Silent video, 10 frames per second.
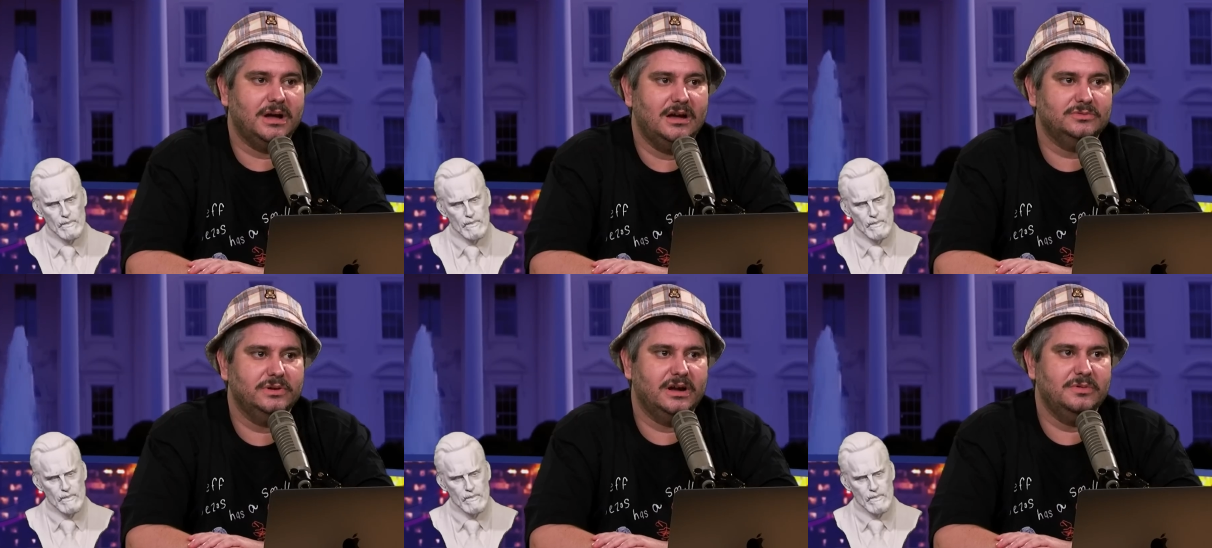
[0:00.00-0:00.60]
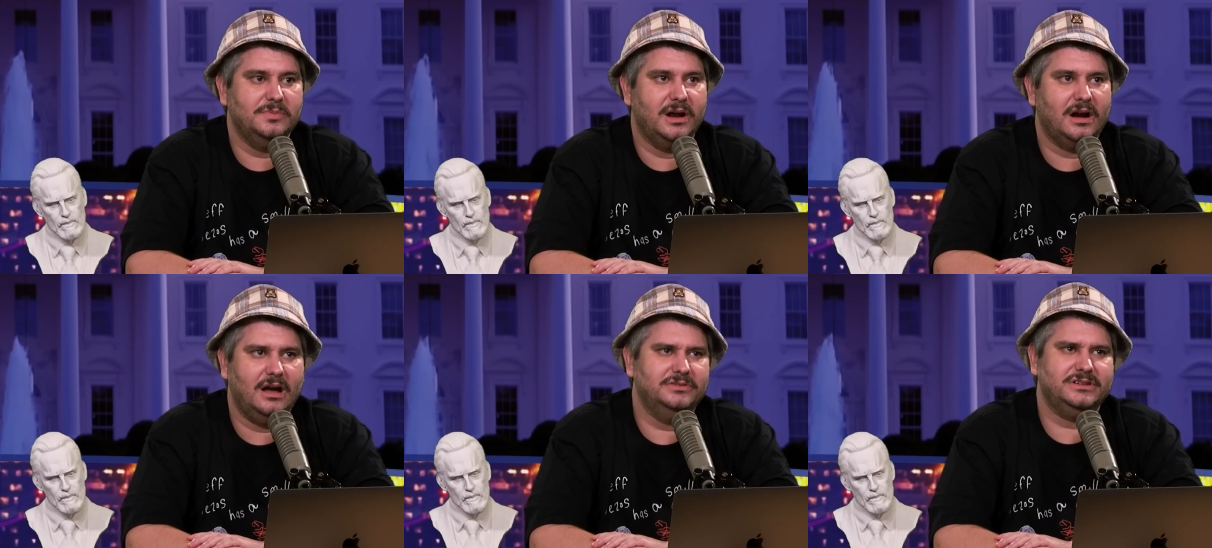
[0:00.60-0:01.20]
Speaker 1: guys. We got to be
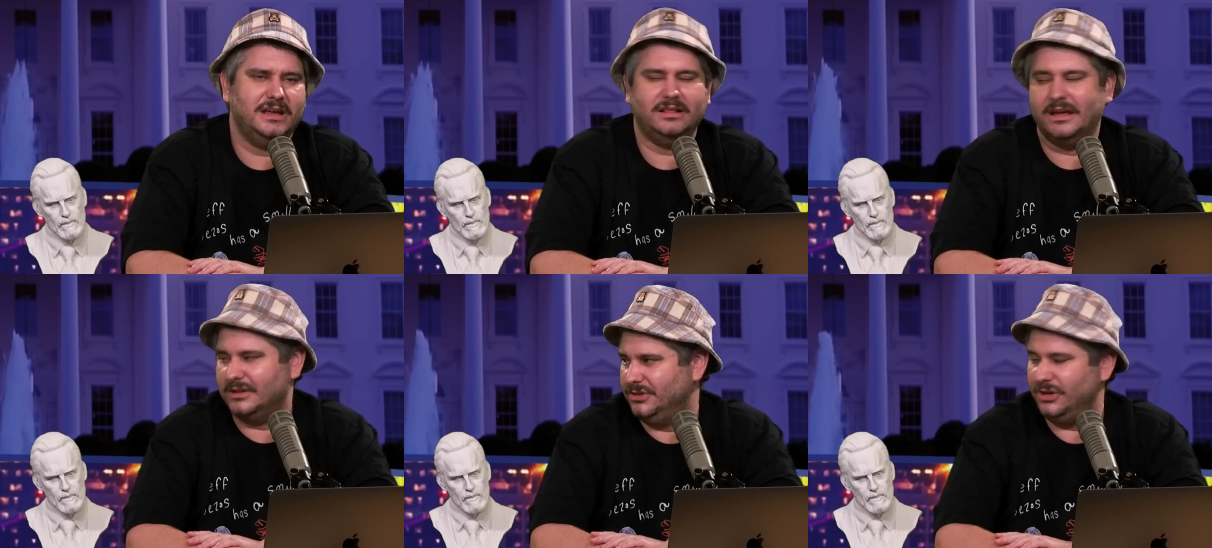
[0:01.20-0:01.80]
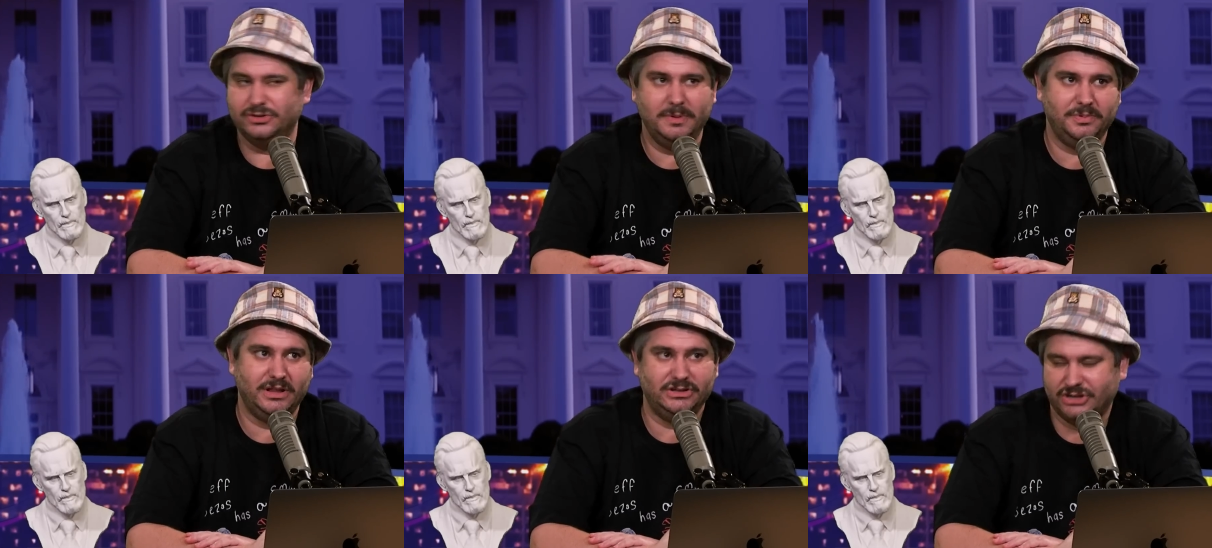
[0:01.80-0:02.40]
better. I was saying, like, there's
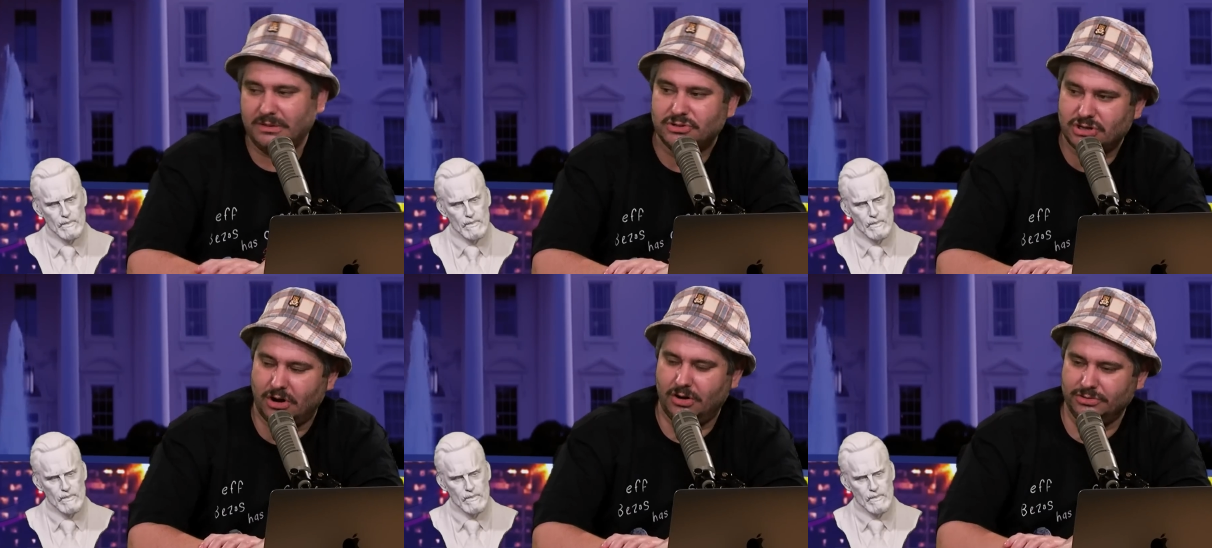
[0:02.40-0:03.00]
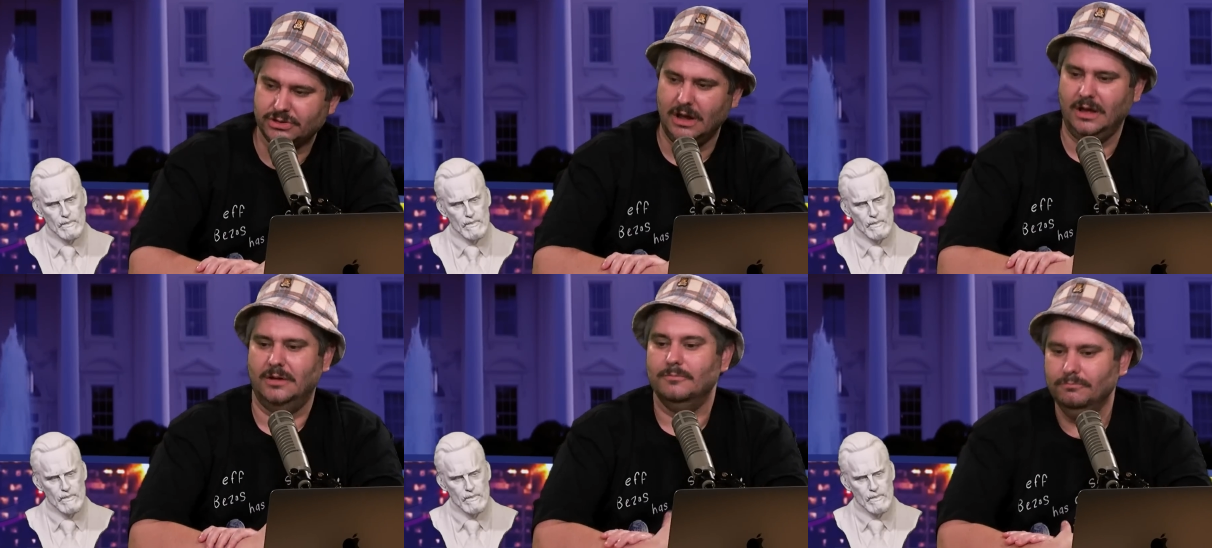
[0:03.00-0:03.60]
people like James Charles
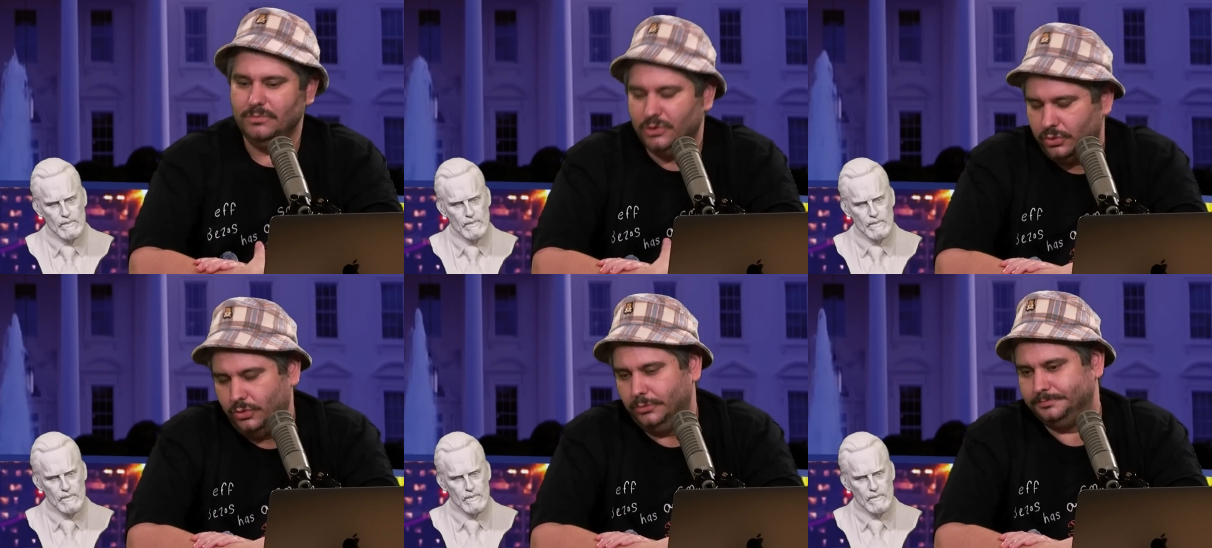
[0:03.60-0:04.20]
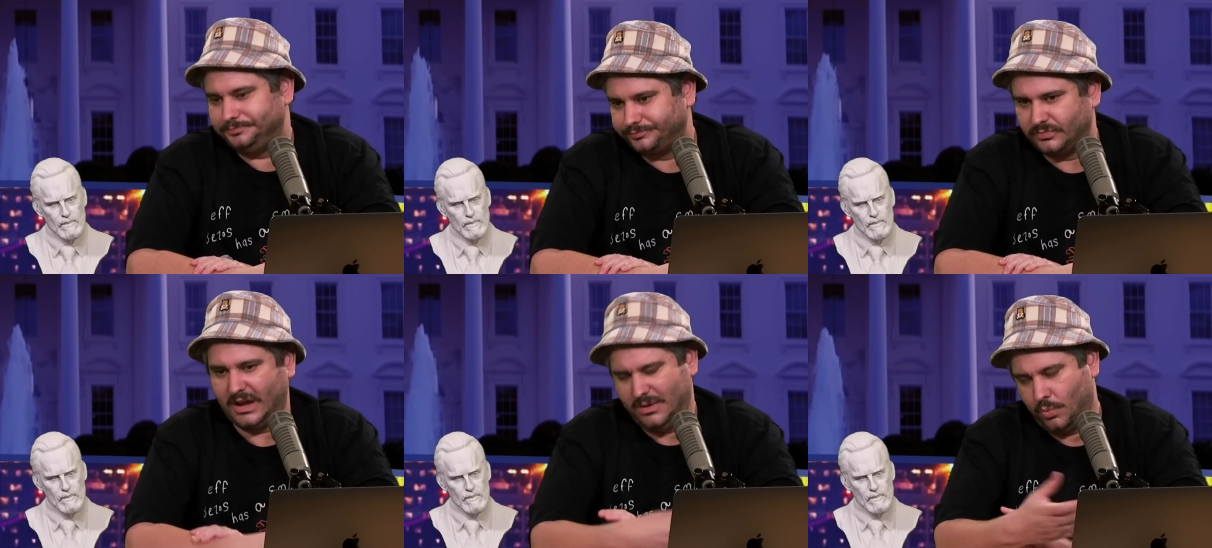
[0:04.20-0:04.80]
who,
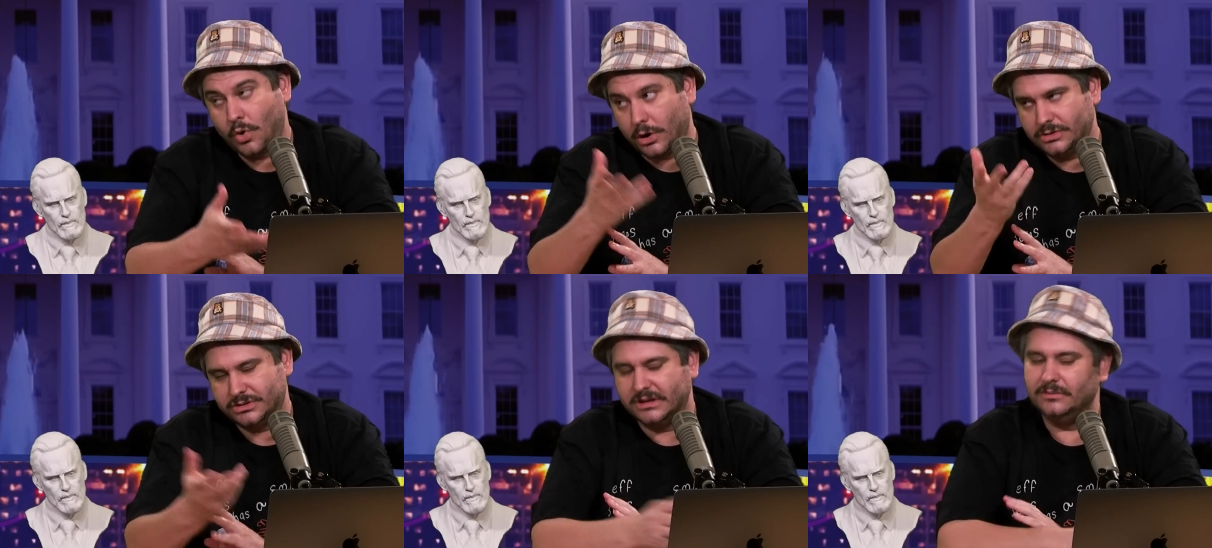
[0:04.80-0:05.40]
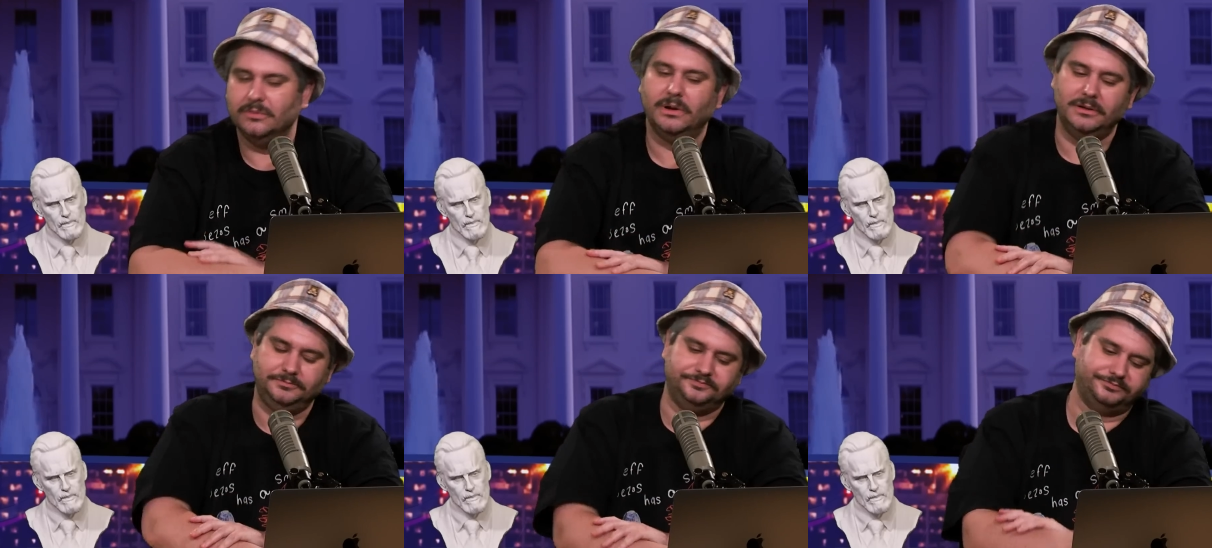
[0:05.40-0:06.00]
and worse even, but